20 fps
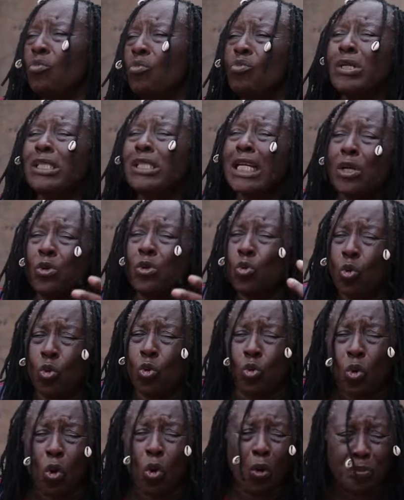Which time you go
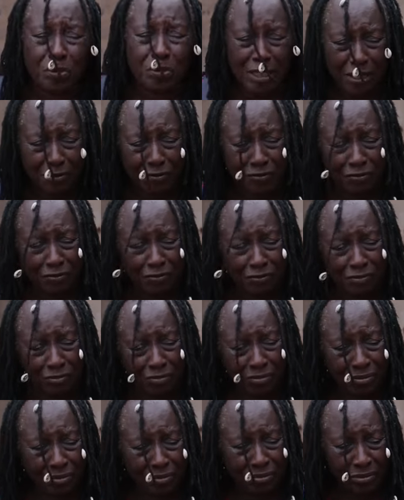grow up, Seth?
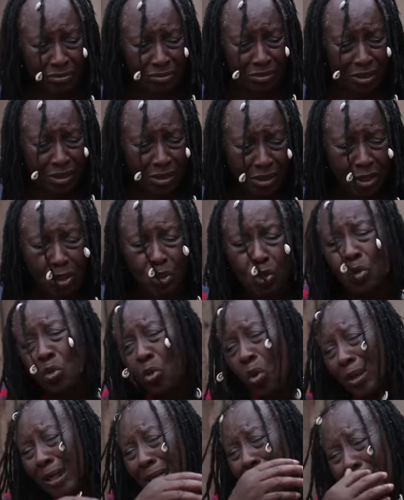You
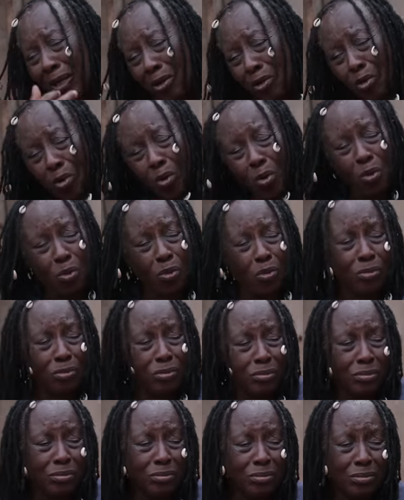know grey grow.
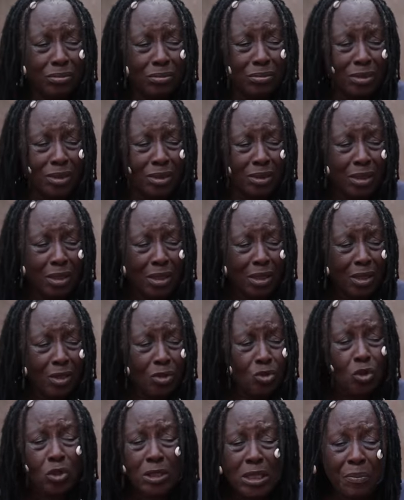
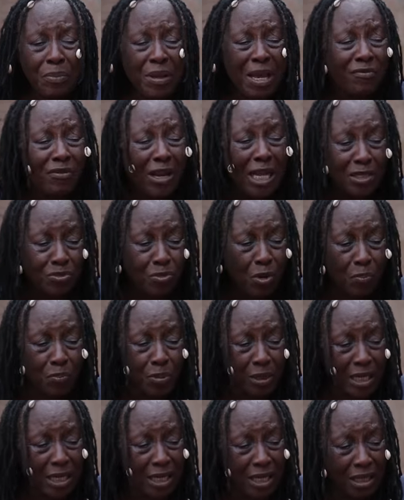Just they behave like small
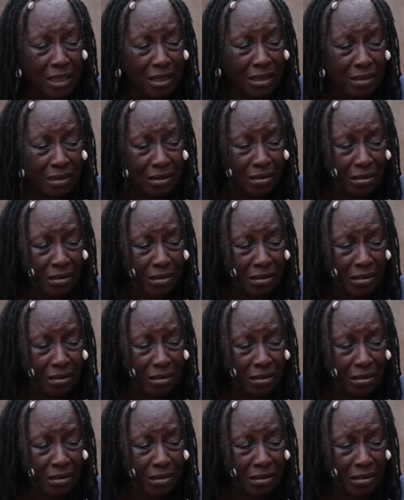pikin.